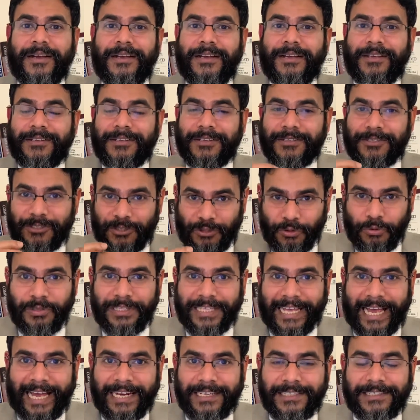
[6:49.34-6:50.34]
so
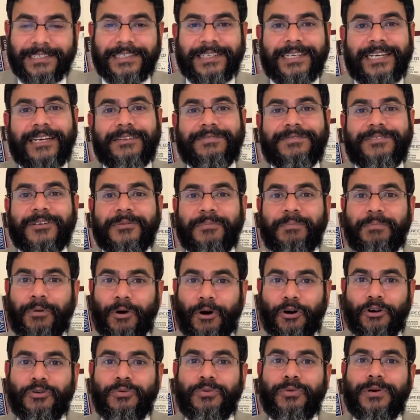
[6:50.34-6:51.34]
that if the
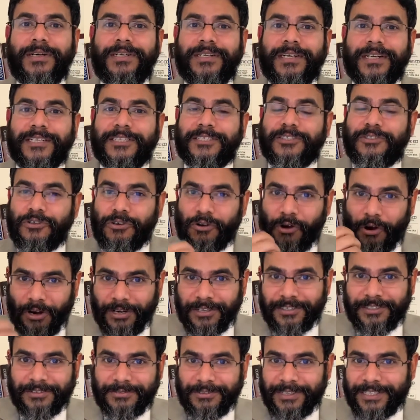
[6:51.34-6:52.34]
borrower does
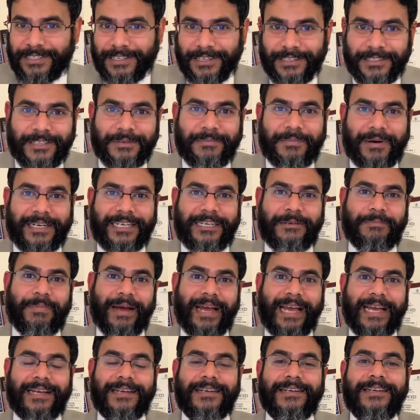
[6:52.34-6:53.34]
not return the money
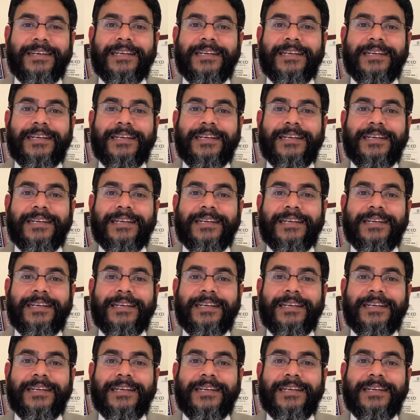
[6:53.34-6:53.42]
back,